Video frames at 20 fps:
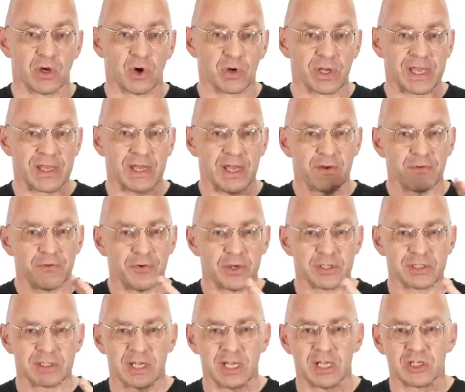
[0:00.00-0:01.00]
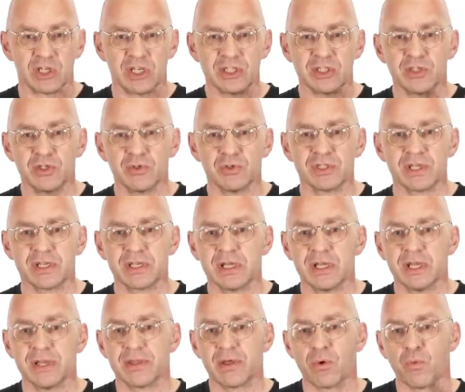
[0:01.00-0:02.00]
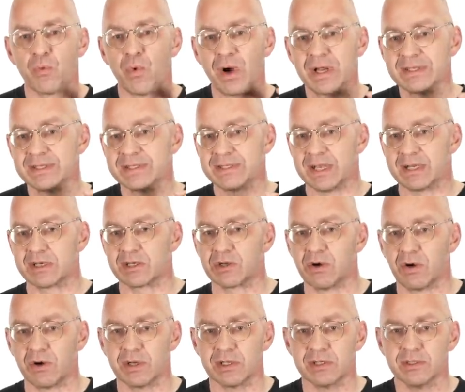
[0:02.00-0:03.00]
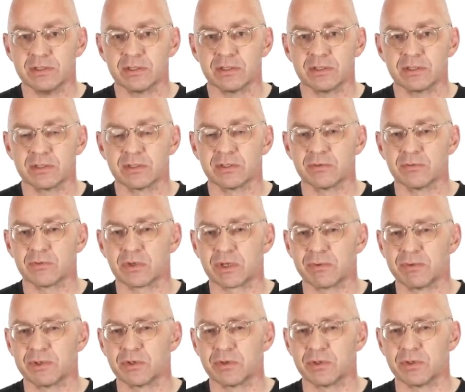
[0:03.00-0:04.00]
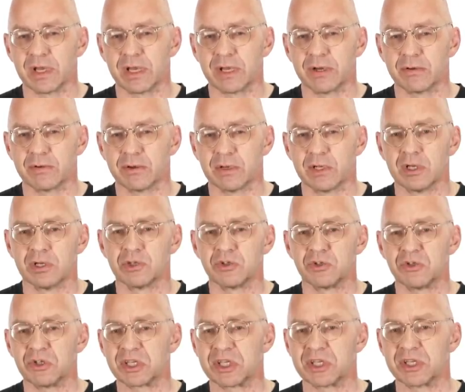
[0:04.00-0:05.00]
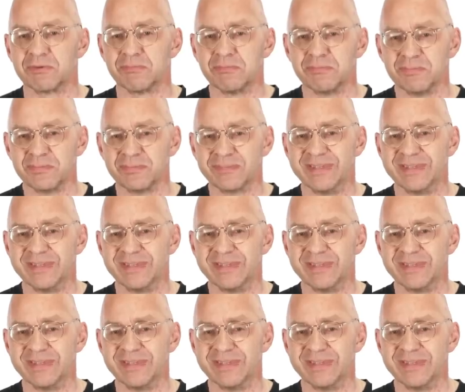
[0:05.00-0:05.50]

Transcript: Okay, first, just using the one cent coins, what can we do there? Tricky, hmm?